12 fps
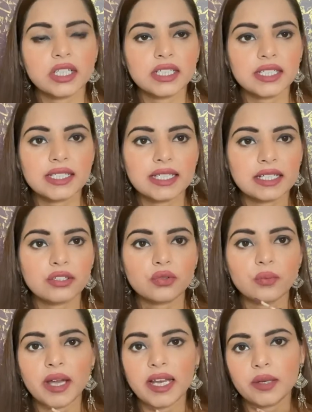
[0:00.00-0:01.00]
It just stick to
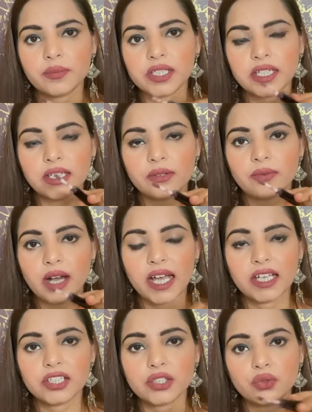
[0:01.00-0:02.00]
my lipstick if
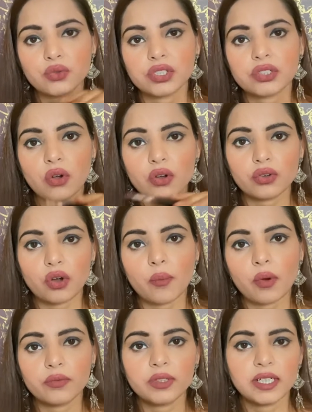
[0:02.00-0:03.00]
I just use it on top
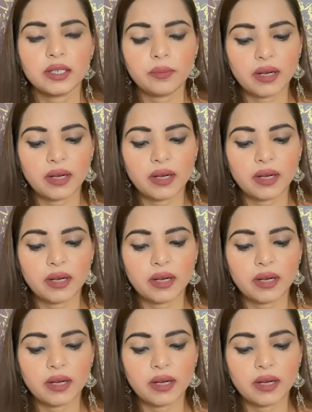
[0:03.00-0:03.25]
of the lip